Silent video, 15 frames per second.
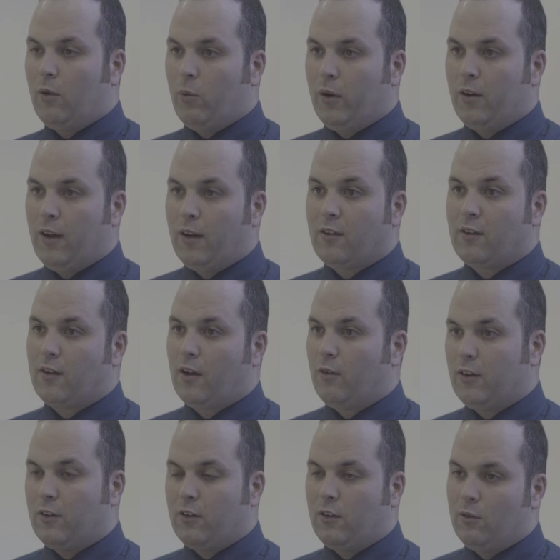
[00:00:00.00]
where
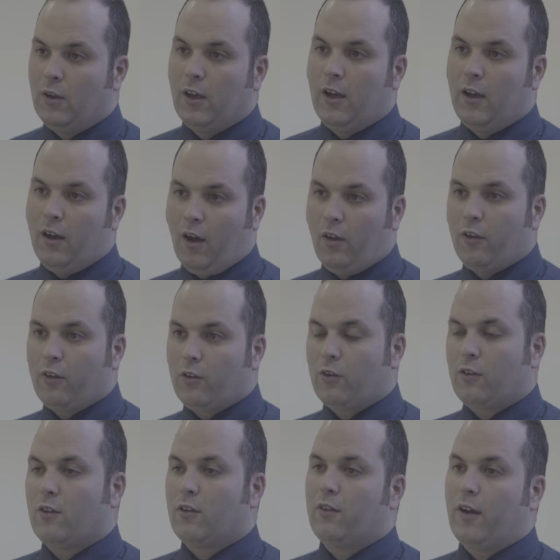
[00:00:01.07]
necessary to other
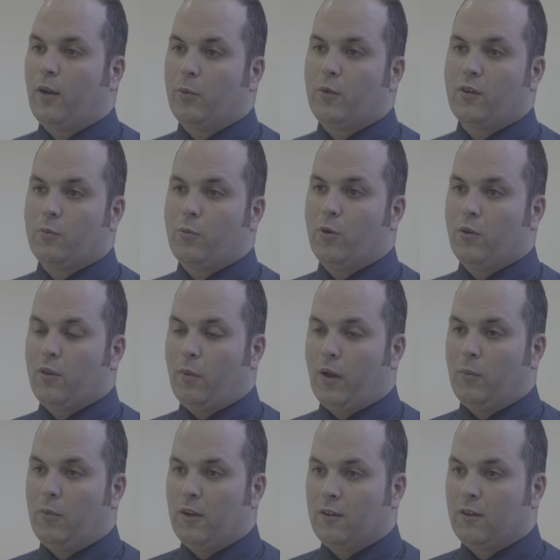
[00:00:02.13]
sources of help and support that
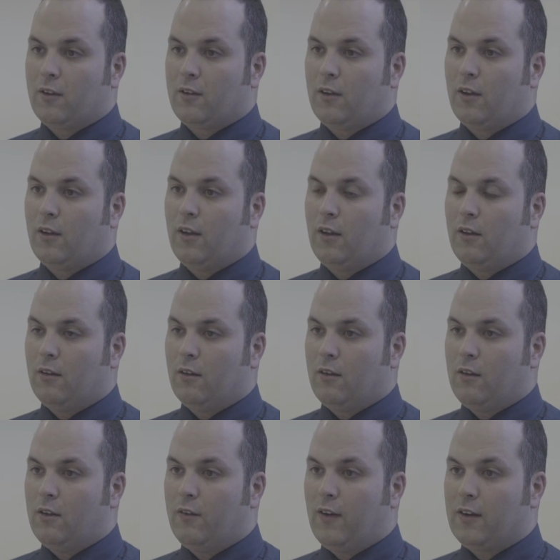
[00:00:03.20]
might be existing in
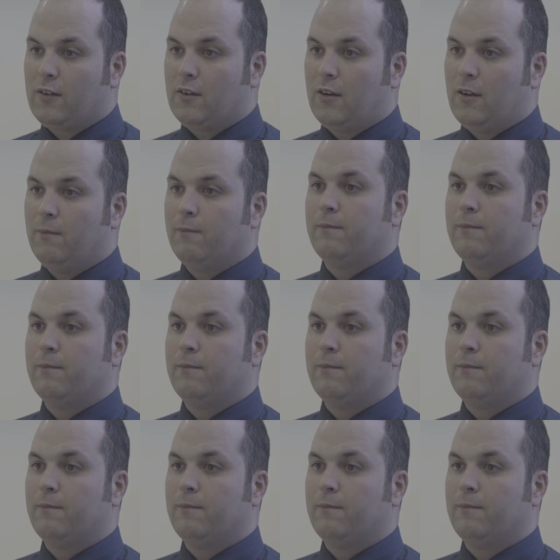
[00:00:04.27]
the university.